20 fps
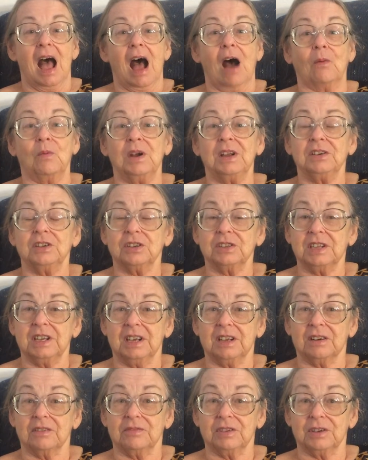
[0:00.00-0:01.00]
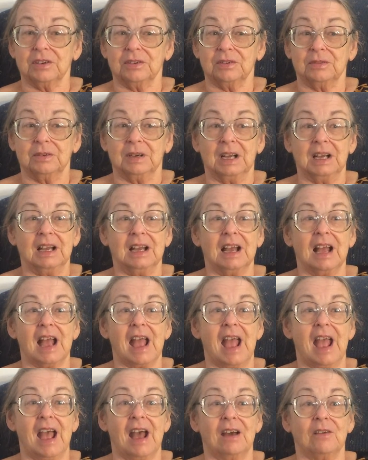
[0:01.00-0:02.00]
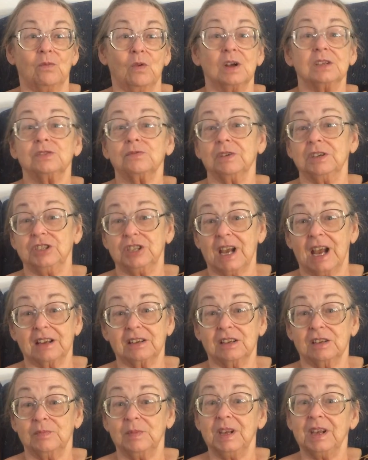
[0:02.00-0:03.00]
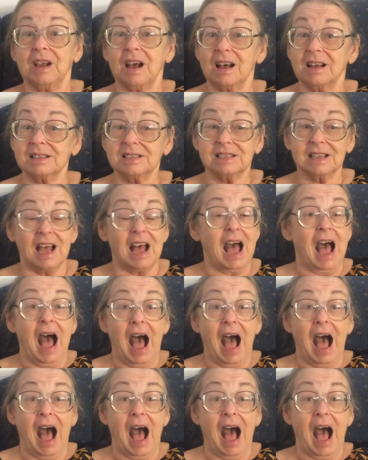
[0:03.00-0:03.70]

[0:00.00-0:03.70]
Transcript: I went to the interview and was rejected because